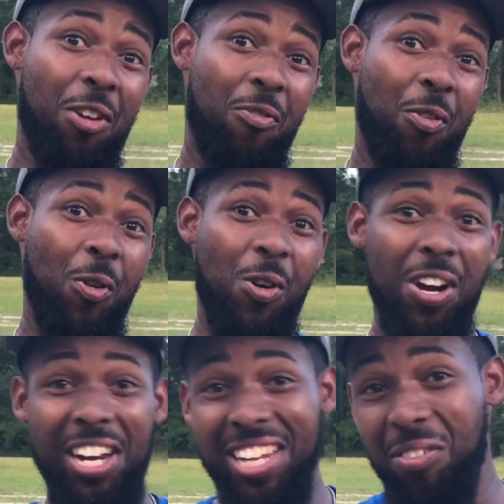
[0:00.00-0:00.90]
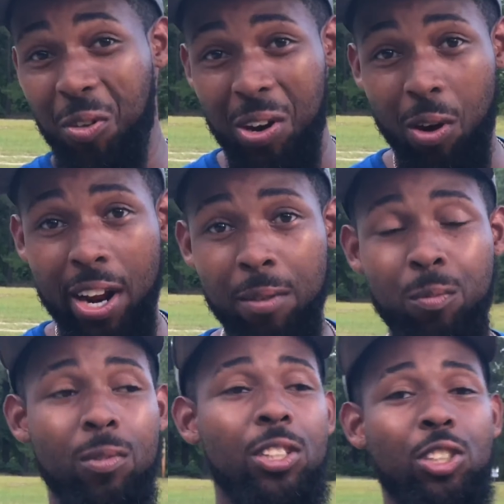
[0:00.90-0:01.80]
for a giveaway, right?
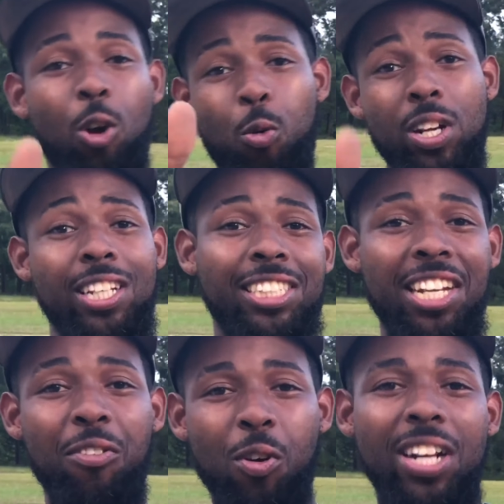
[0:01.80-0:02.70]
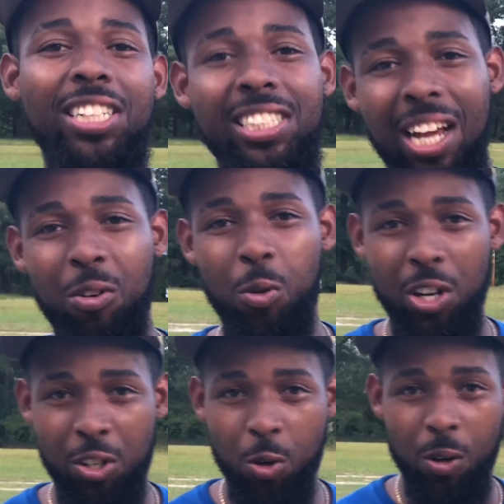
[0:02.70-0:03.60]
So with this giveaway, this is how we want to do